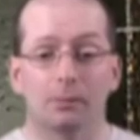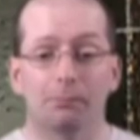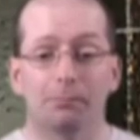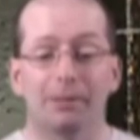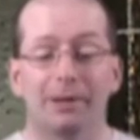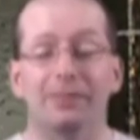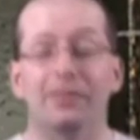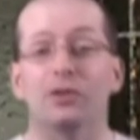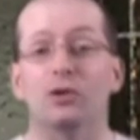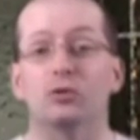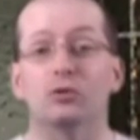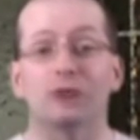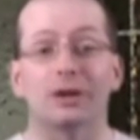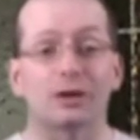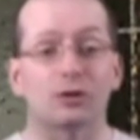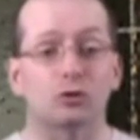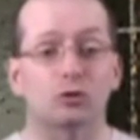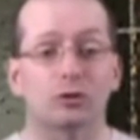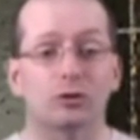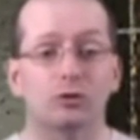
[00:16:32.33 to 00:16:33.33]
but they're
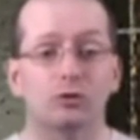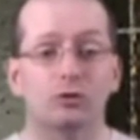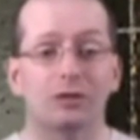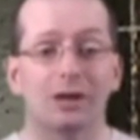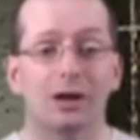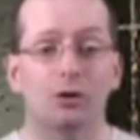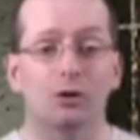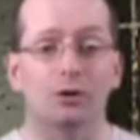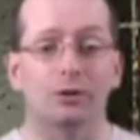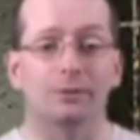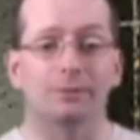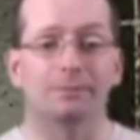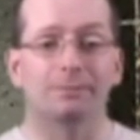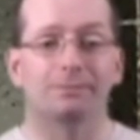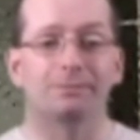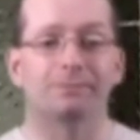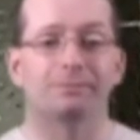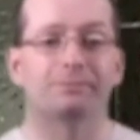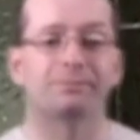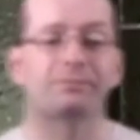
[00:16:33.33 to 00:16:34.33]
sexually sterile.
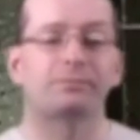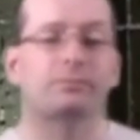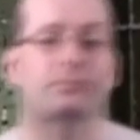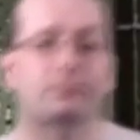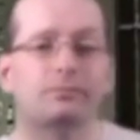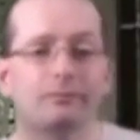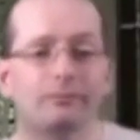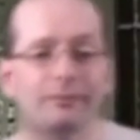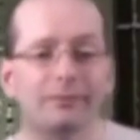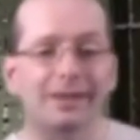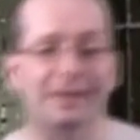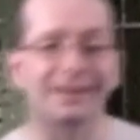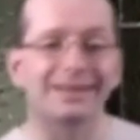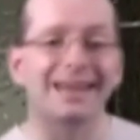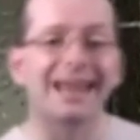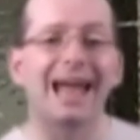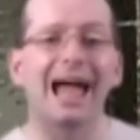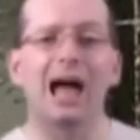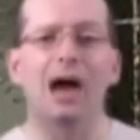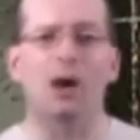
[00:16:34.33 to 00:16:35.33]

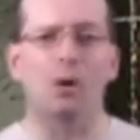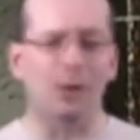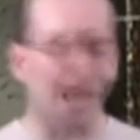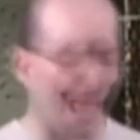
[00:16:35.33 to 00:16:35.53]
Now,